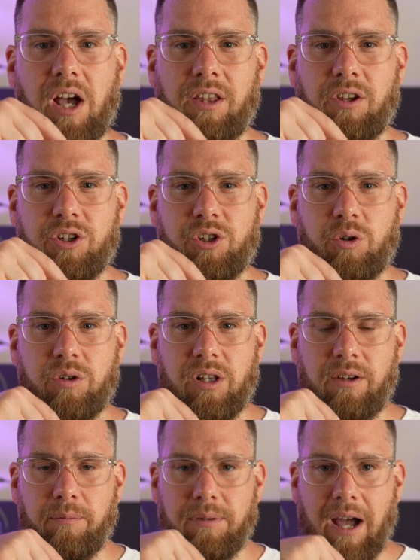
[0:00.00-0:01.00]
on their shoes,
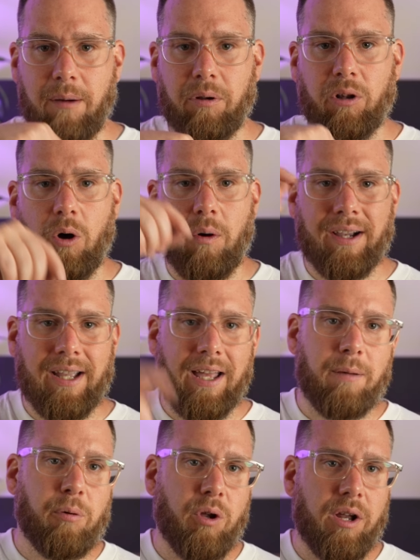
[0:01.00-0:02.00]
leave them down below.
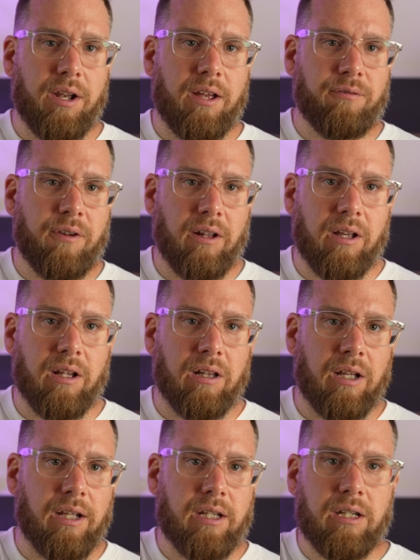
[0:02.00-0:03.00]
Again, I put an affiliate
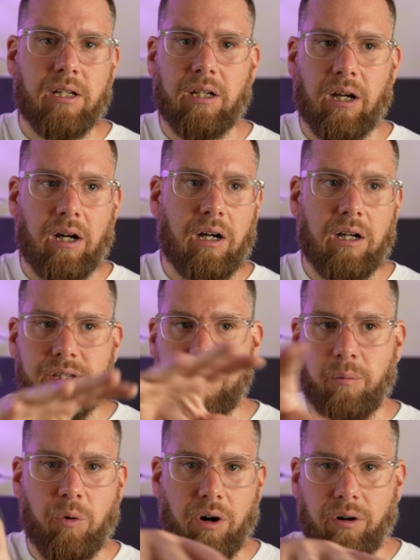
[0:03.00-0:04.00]
link
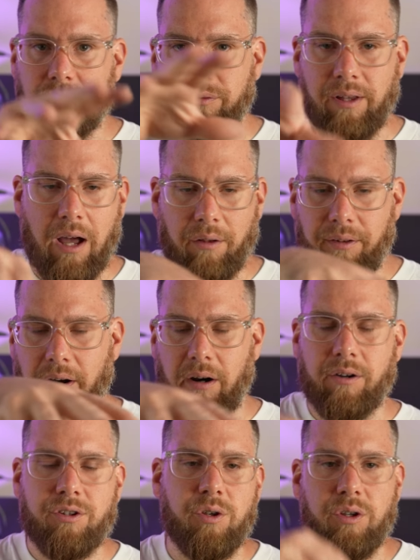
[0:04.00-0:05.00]
somewhere down
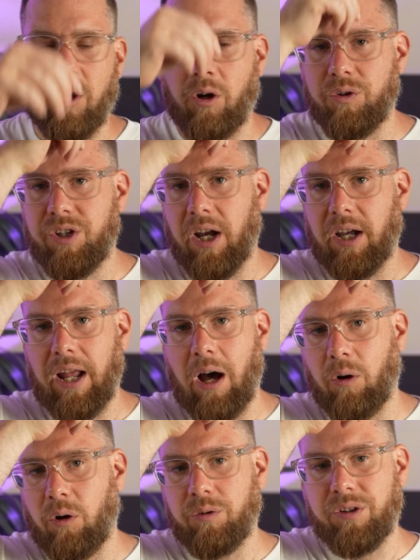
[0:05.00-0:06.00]
there so you can go check it
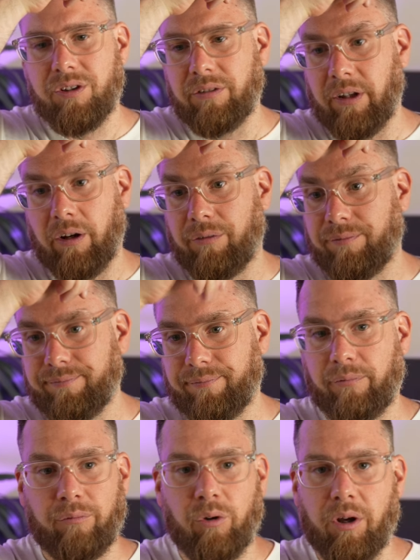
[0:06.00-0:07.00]
out. Go, you know,
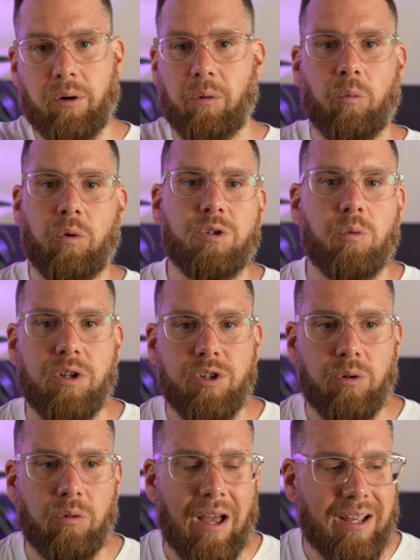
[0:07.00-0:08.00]
look at which ones
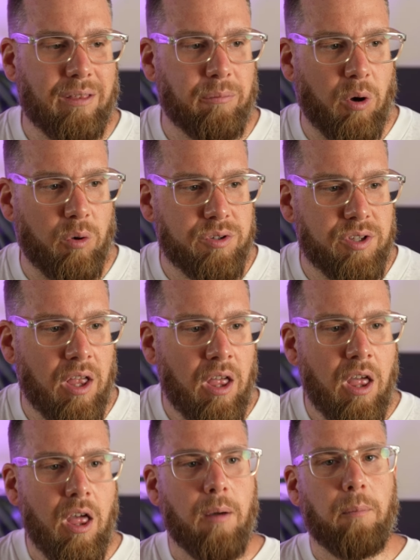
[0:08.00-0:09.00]
you like the most.
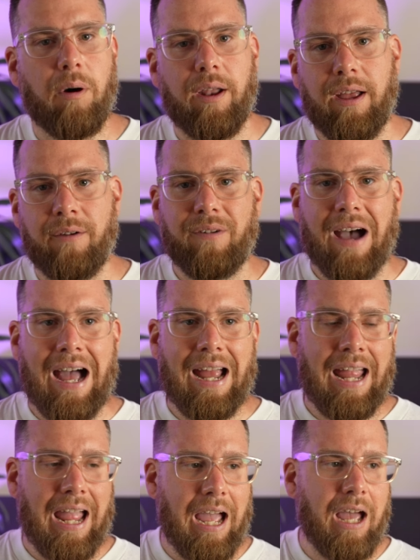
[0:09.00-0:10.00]
But if
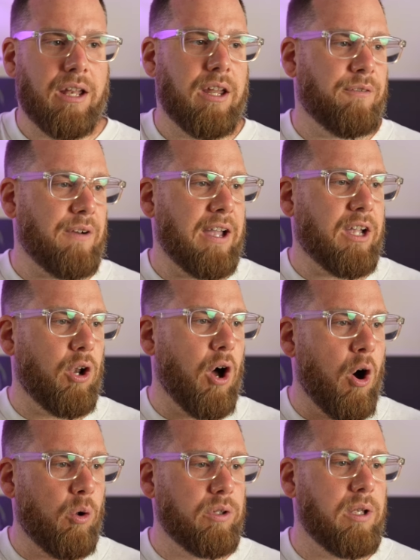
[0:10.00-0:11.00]
I could
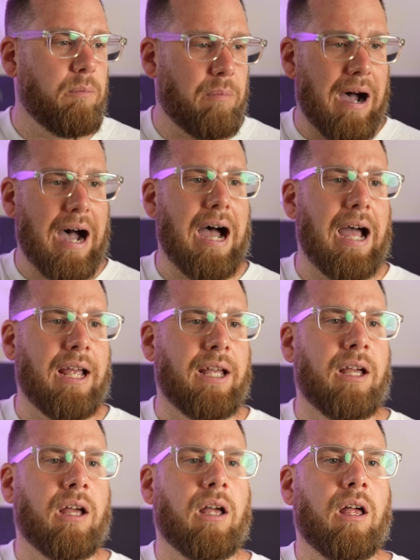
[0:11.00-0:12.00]
only buy